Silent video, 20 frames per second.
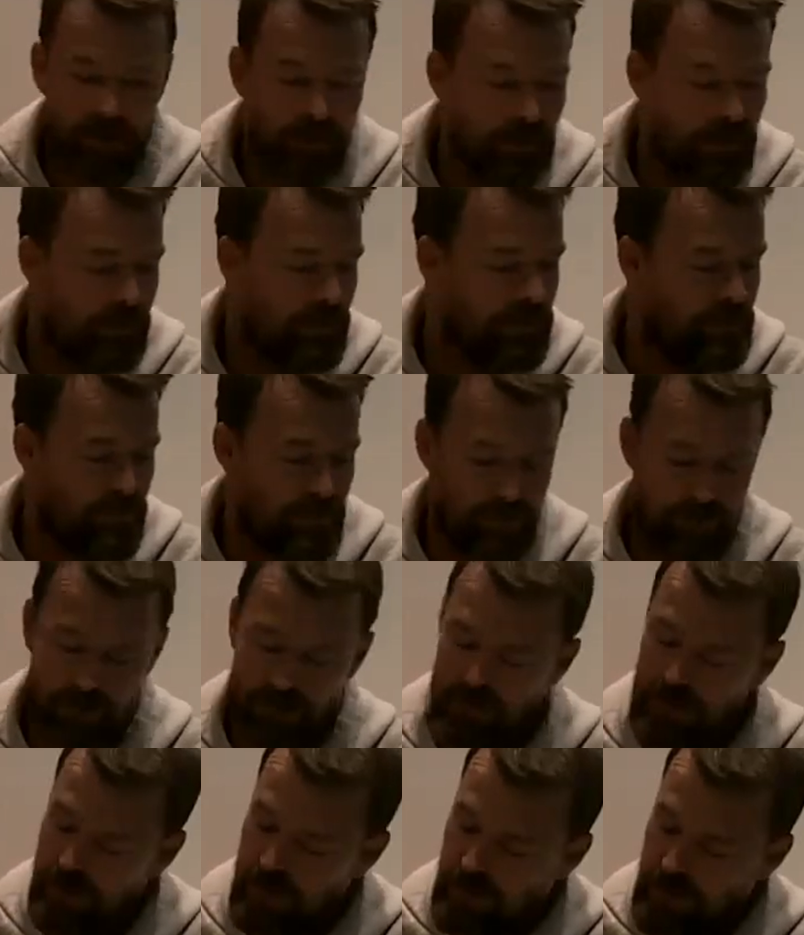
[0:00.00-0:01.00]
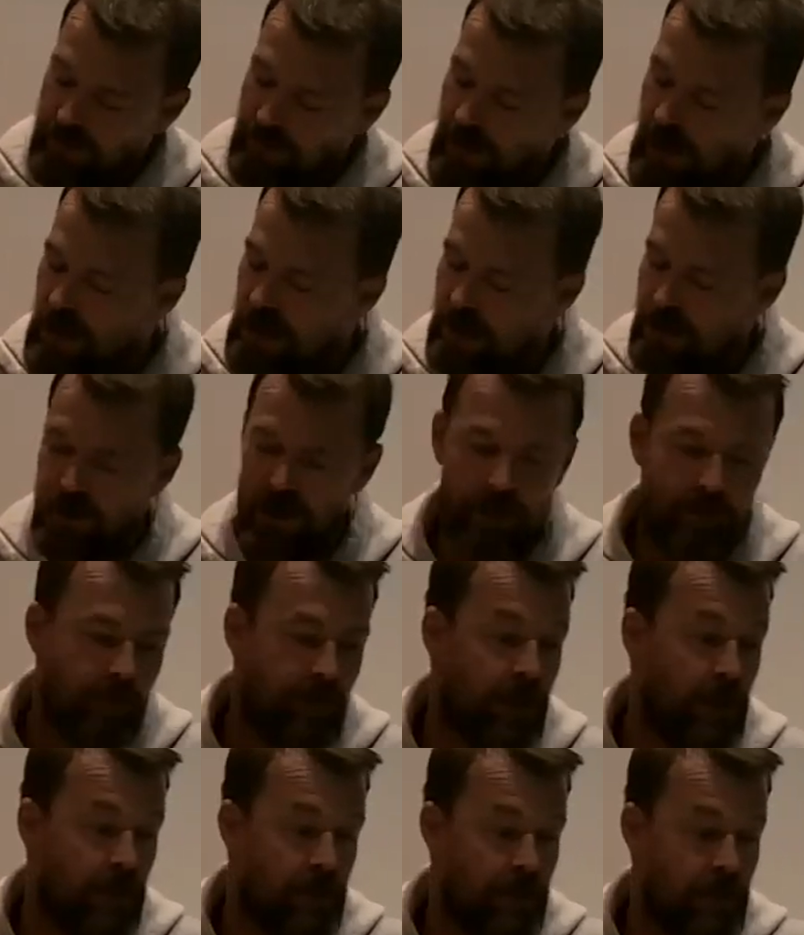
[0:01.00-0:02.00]
You just, a lot of outline
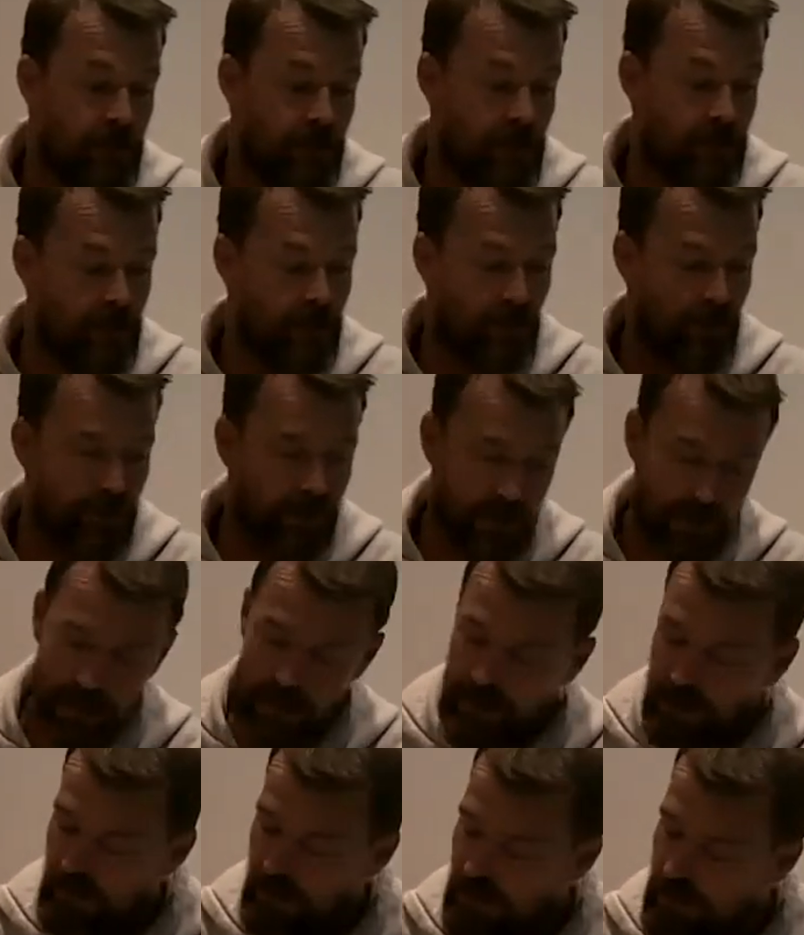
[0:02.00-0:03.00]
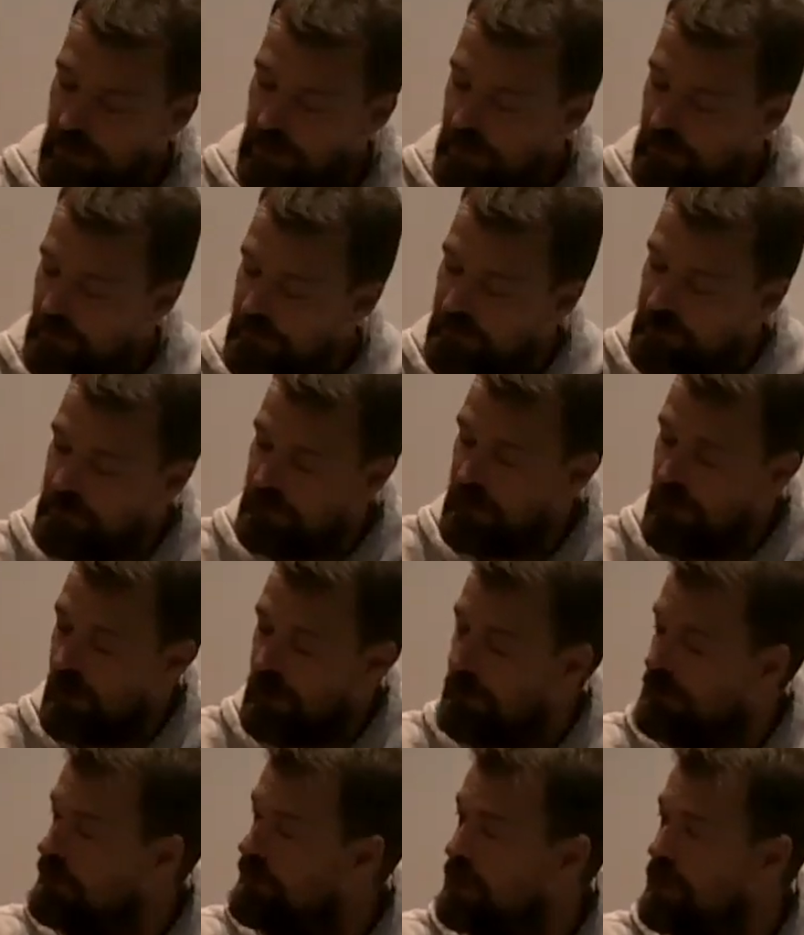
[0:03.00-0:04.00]
means, like the outline on a
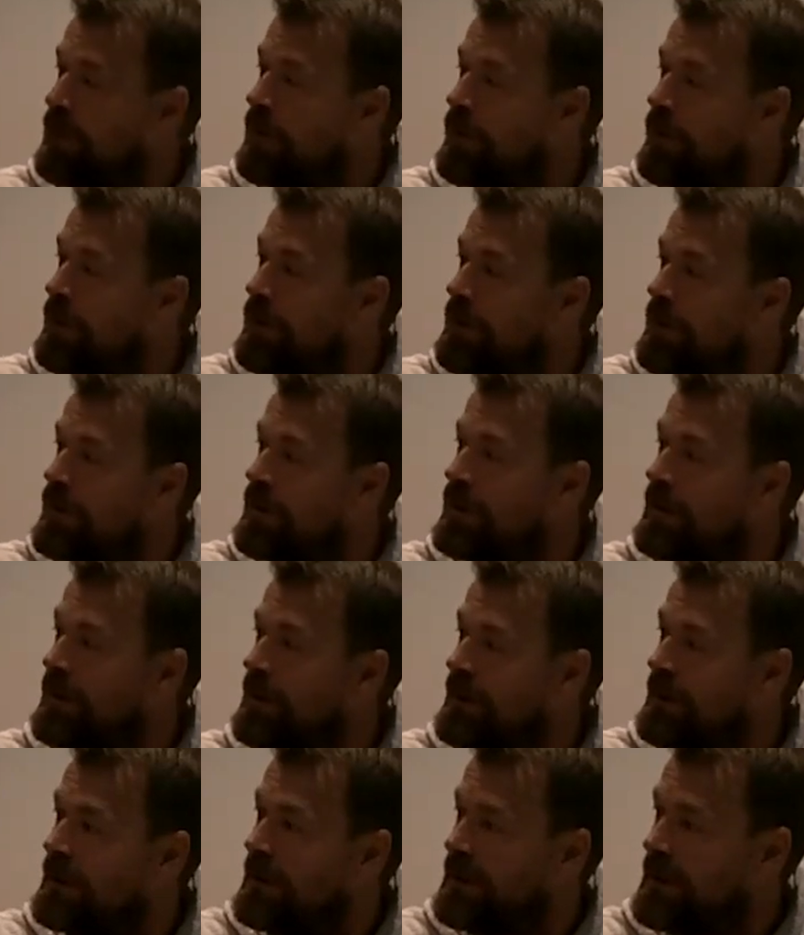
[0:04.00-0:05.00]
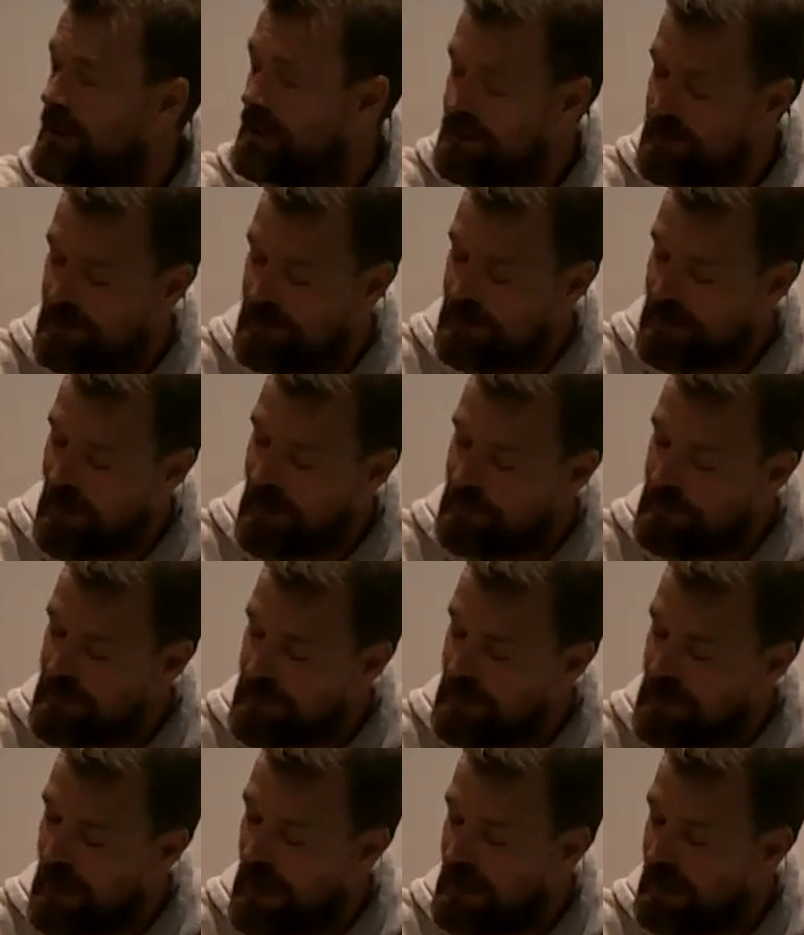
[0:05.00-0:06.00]
5.4 is the same as
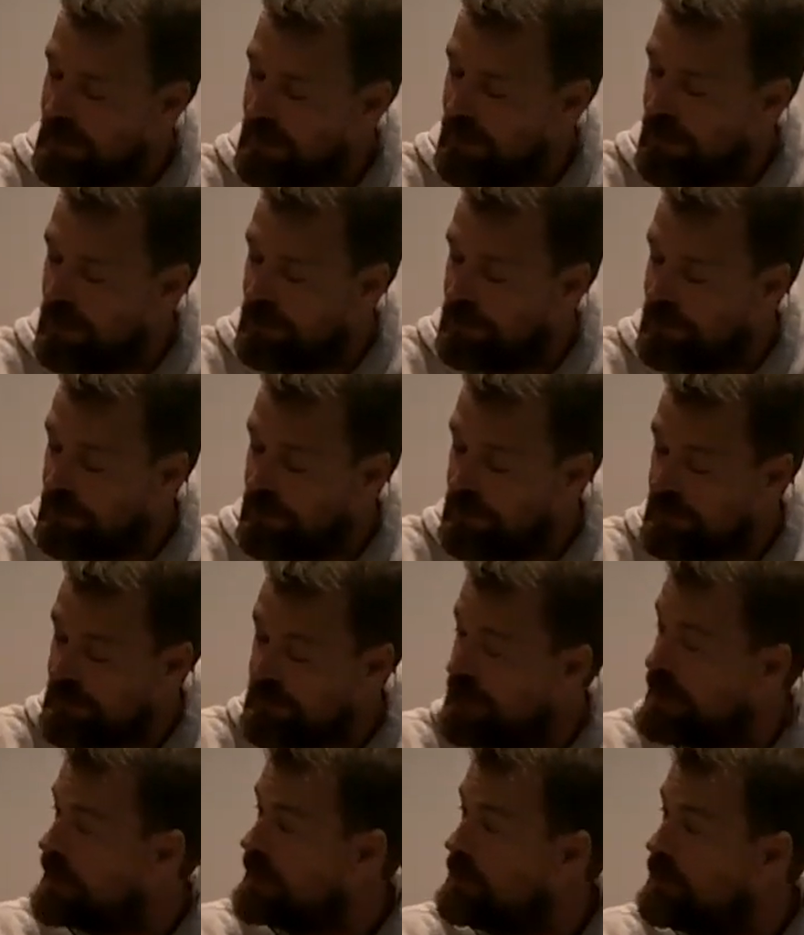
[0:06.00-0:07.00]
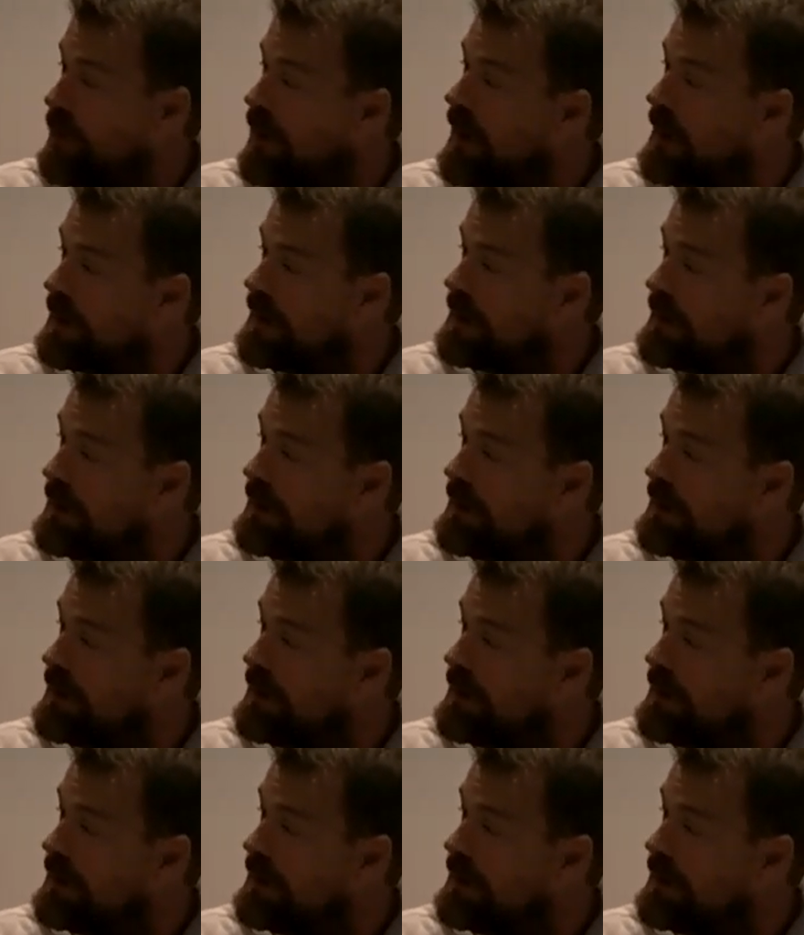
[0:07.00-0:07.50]
an outline on a 6.1.